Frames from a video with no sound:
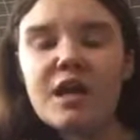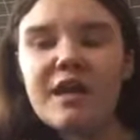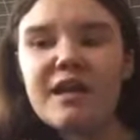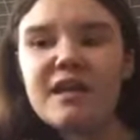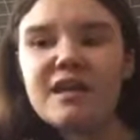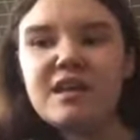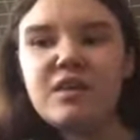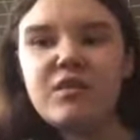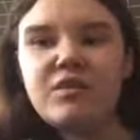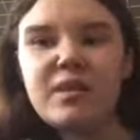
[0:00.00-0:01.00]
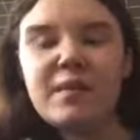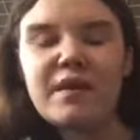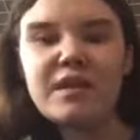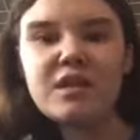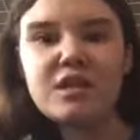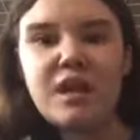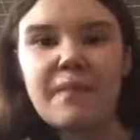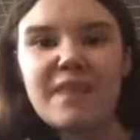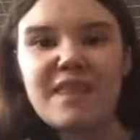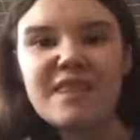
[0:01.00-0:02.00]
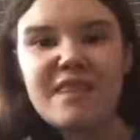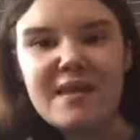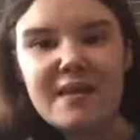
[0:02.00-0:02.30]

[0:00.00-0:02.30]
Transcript: and you know, somehow they just stop, and then